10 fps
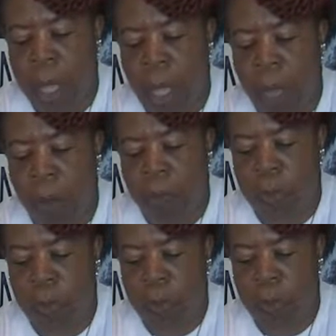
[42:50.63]

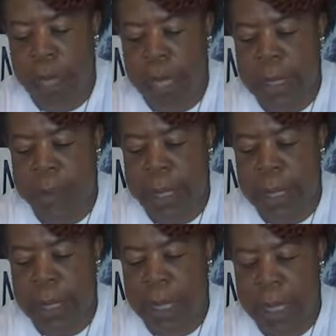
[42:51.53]
Although there has
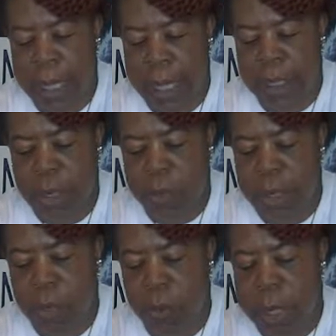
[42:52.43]
been litigation
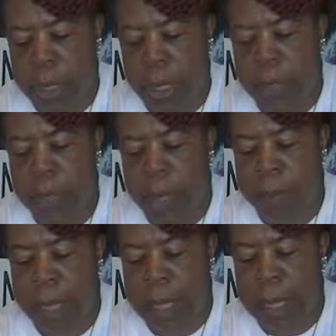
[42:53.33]
between
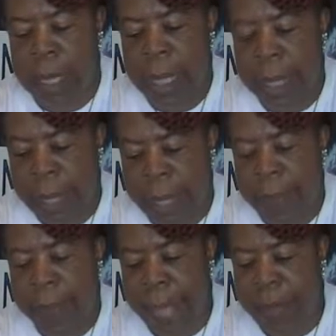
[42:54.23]
WWE
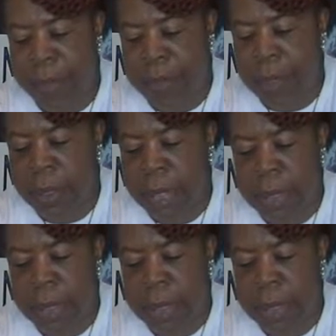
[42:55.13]
and Patterson,